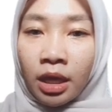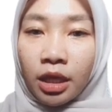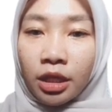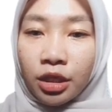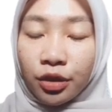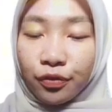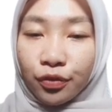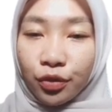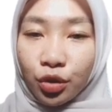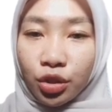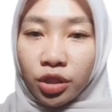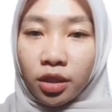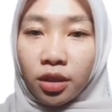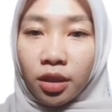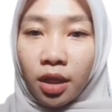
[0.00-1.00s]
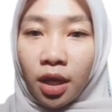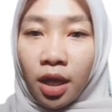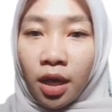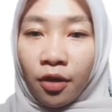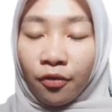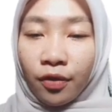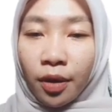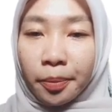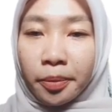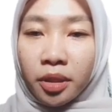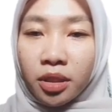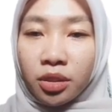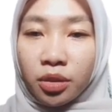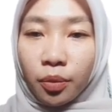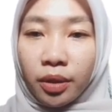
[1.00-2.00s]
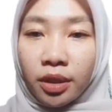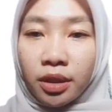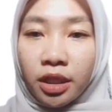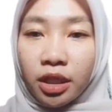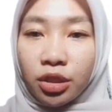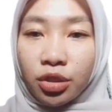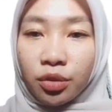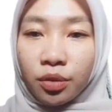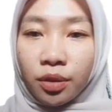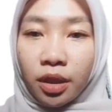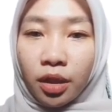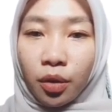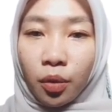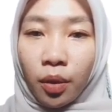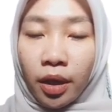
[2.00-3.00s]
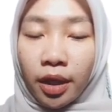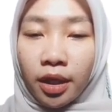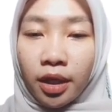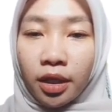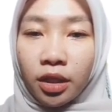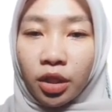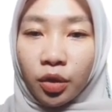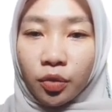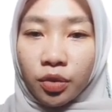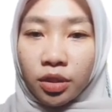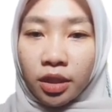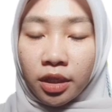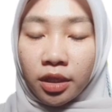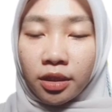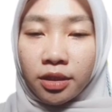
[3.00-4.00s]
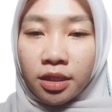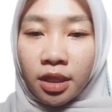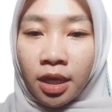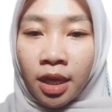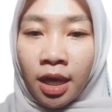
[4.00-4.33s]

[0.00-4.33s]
In the future, farmers will need to acquire new skills